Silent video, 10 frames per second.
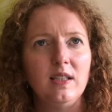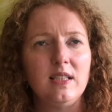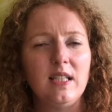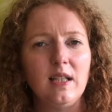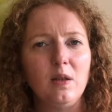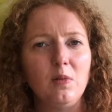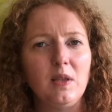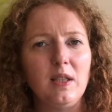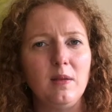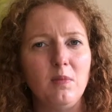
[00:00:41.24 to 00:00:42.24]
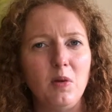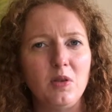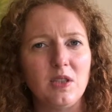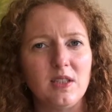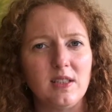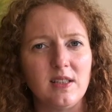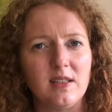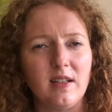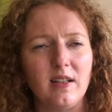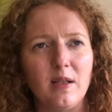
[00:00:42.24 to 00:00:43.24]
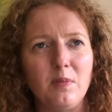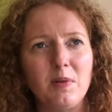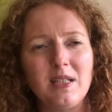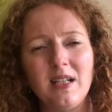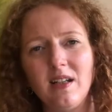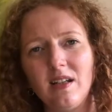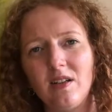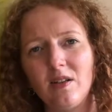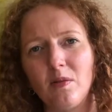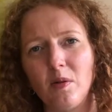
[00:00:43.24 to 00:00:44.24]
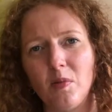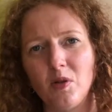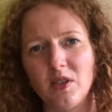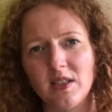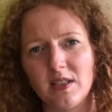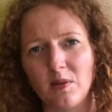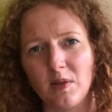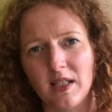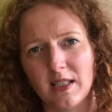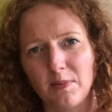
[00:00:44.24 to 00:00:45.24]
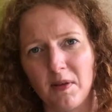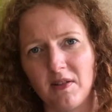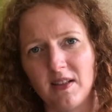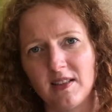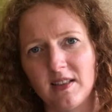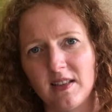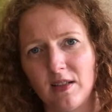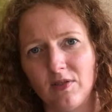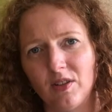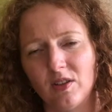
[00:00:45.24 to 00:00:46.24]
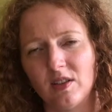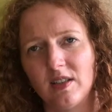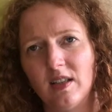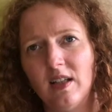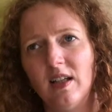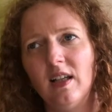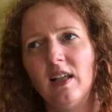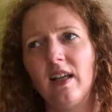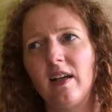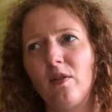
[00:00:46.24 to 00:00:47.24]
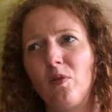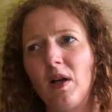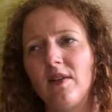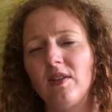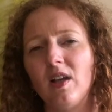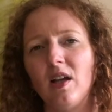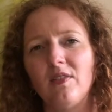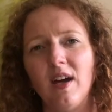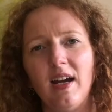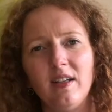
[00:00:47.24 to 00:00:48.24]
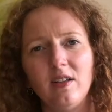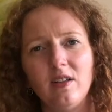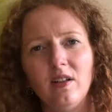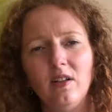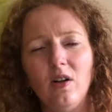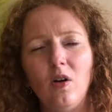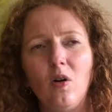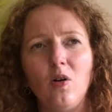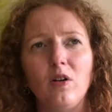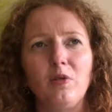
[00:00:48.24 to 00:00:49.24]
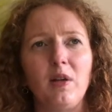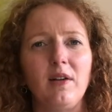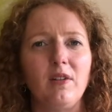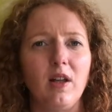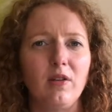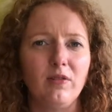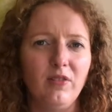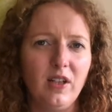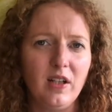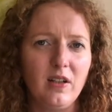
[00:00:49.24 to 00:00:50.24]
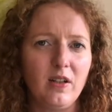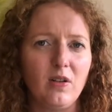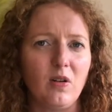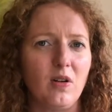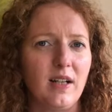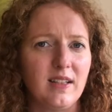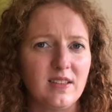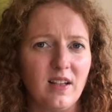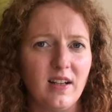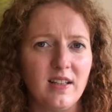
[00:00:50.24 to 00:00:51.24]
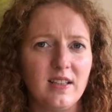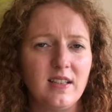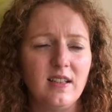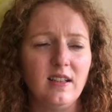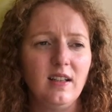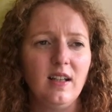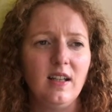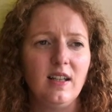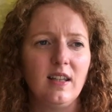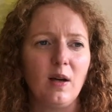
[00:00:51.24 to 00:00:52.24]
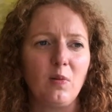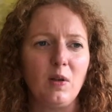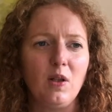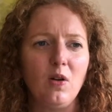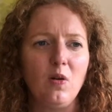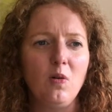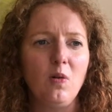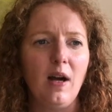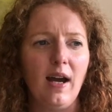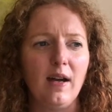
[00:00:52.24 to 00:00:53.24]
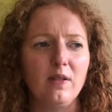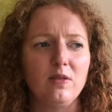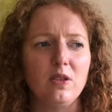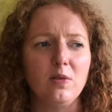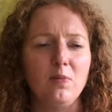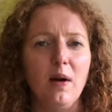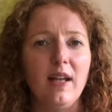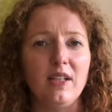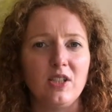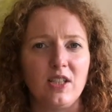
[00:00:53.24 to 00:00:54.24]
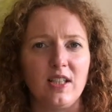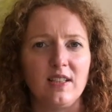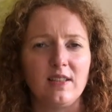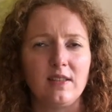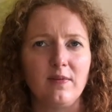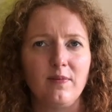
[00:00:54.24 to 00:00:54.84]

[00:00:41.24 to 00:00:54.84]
deal with the emotions inside, in particular emotions that we experience as difficult, like if we have a lot of anger, or if we have a lot of fear or anxiety, that we know how to manage this.